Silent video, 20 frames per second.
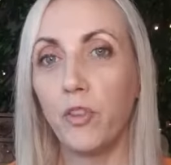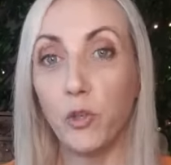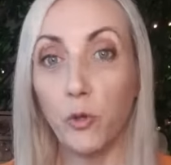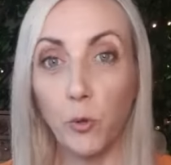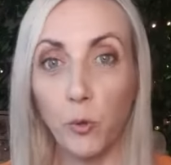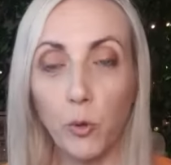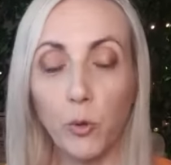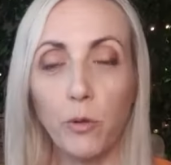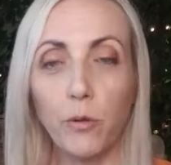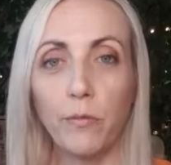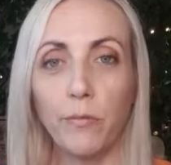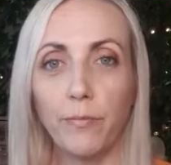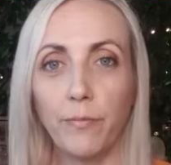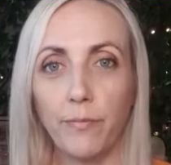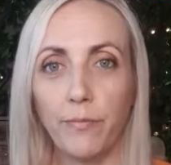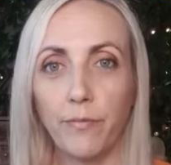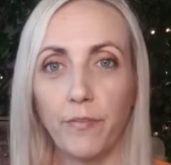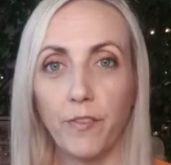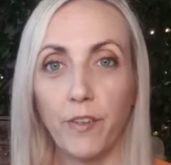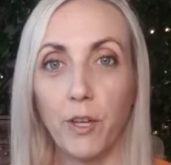tool
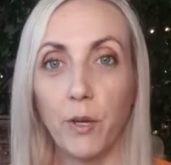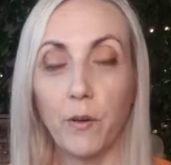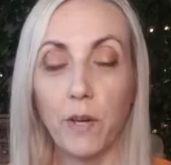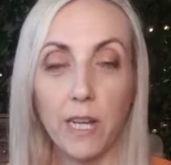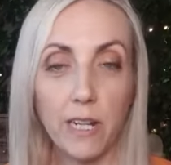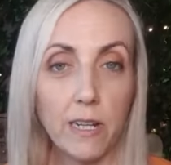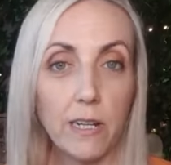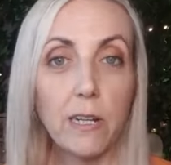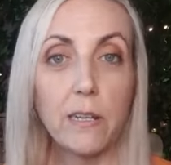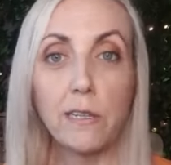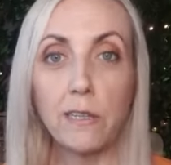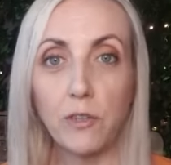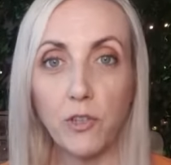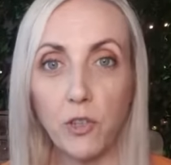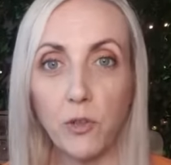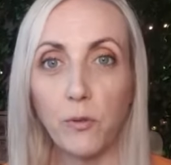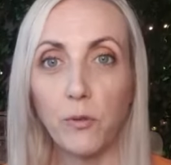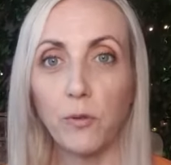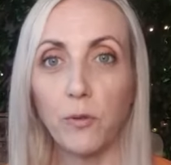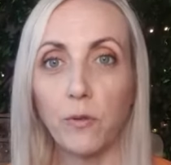for you. And it is a
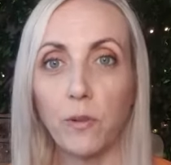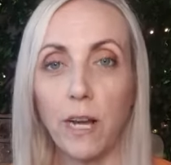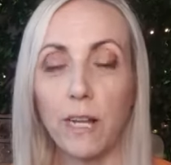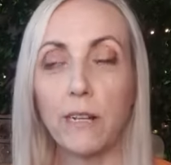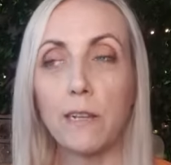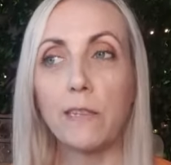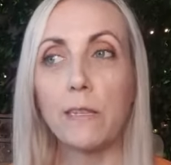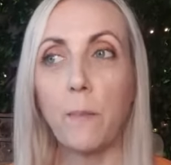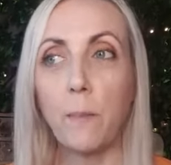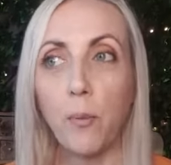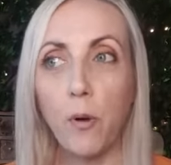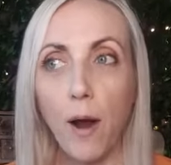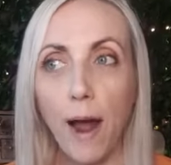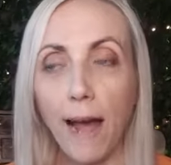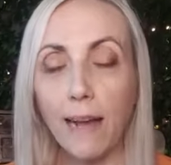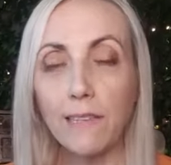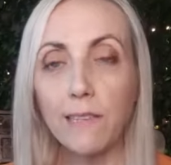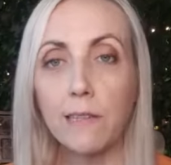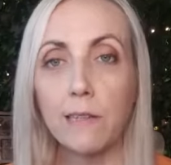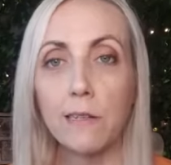tool, and it's a
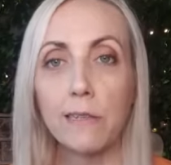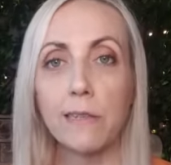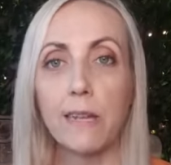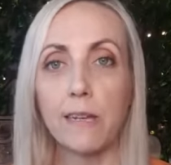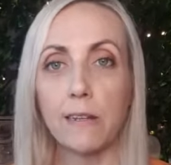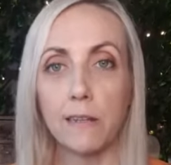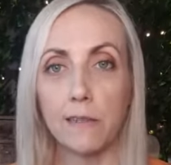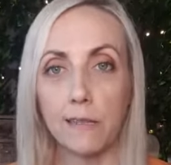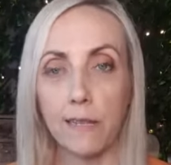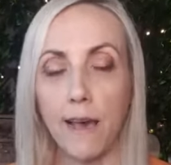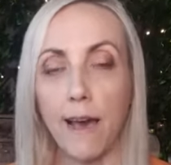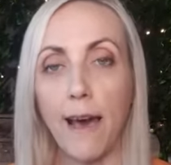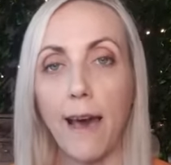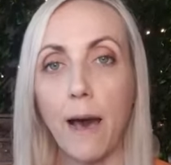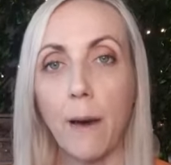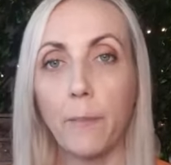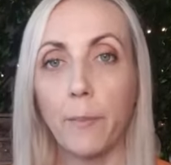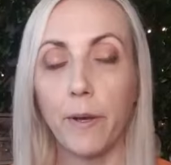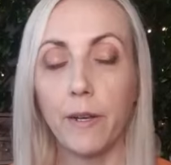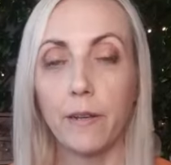practice, and it's a
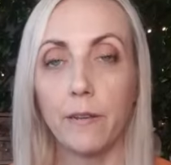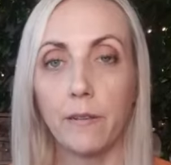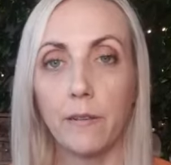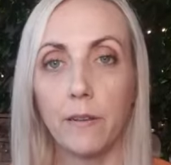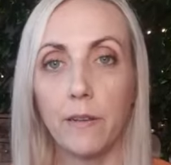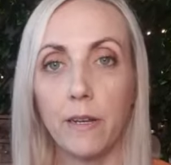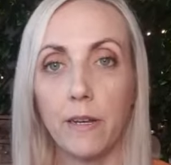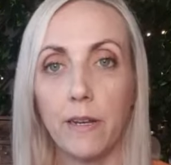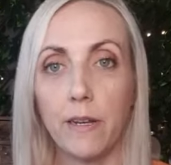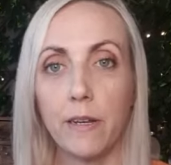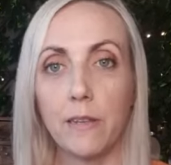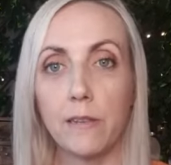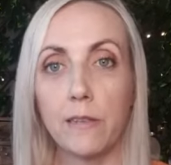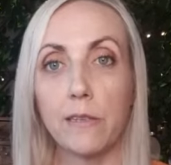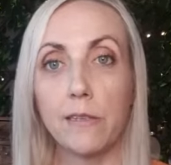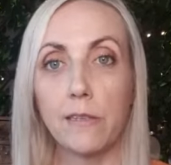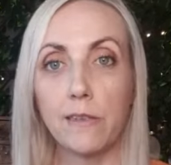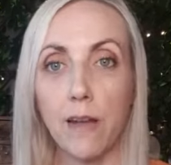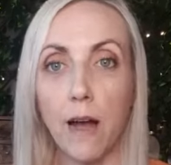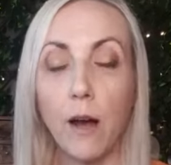habit
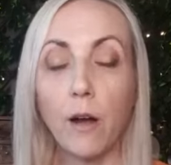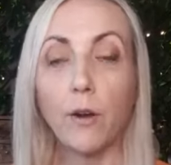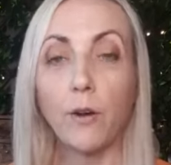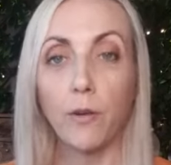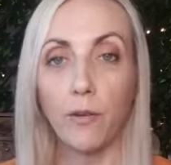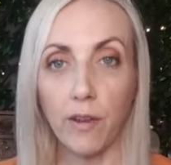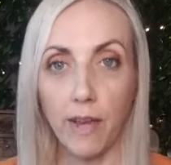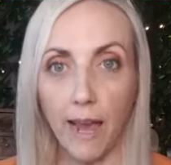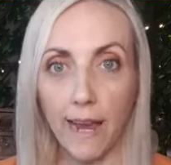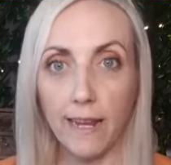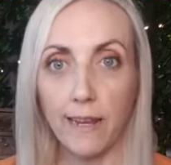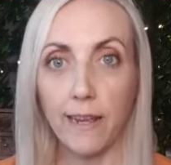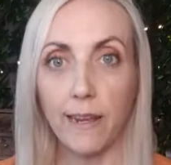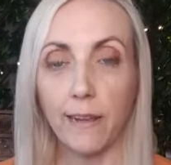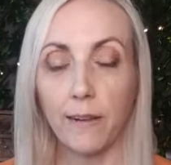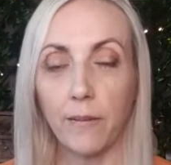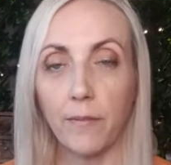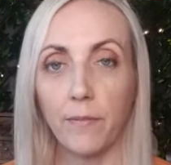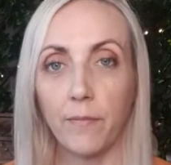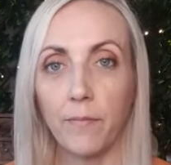to start
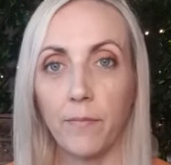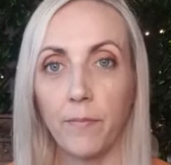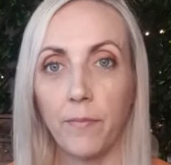creating.